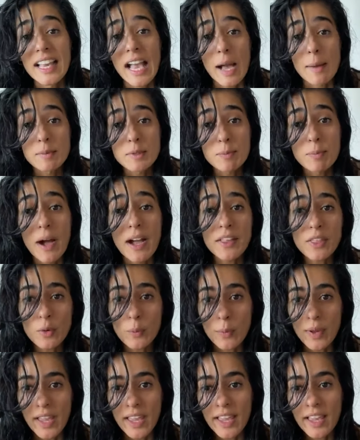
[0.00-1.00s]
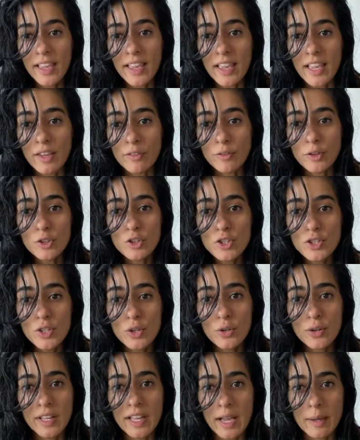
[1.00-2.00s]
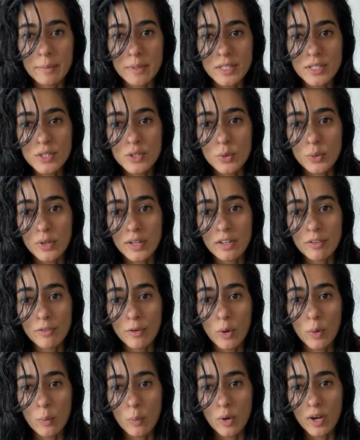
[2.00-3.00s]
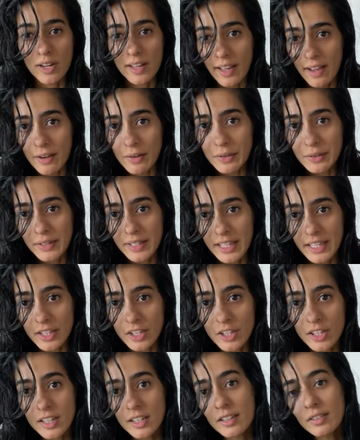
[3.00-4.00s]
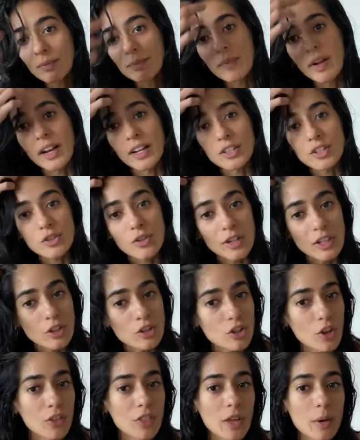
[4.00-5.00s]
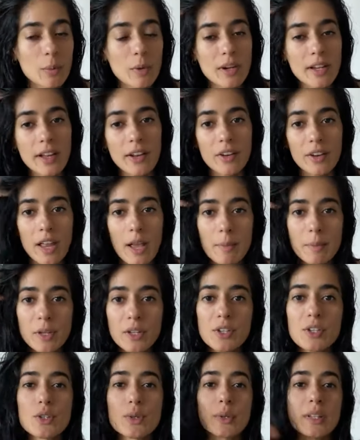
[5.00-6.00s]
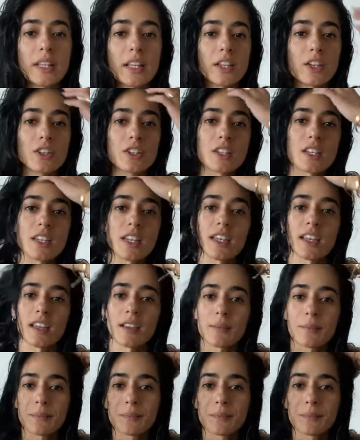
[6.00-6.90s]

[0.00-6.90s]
Gabs, by the way, if you just go to Gabby's story for a workout later, I screenshot that workout. I'm going to do it later today.